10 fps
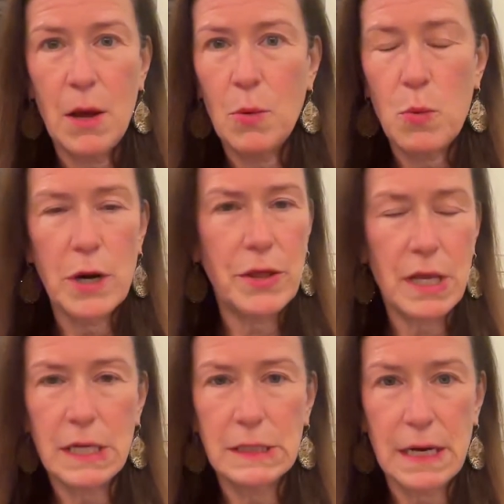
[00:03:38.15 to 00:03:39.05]
where
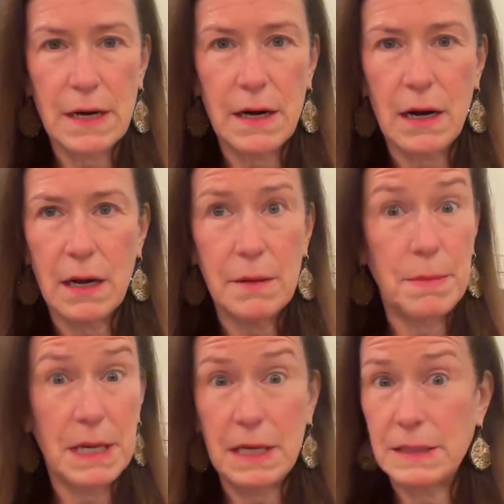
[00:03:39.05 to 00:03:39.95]
things are,
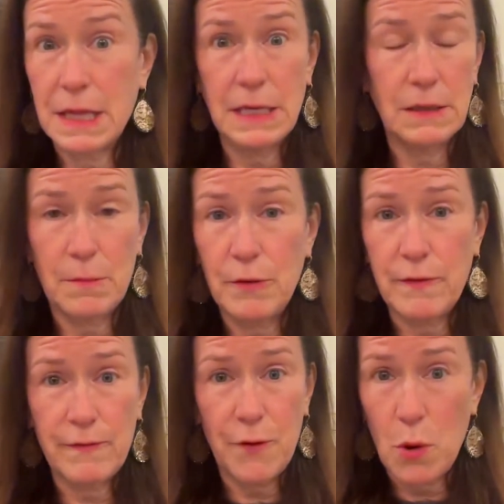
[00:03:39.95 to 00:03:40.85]
because things are
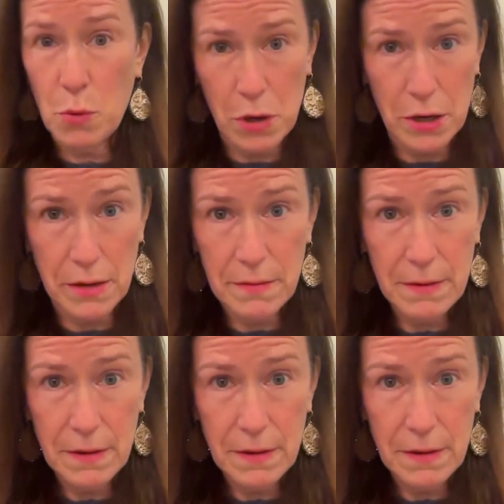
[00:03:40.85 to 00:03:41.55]
moving forward.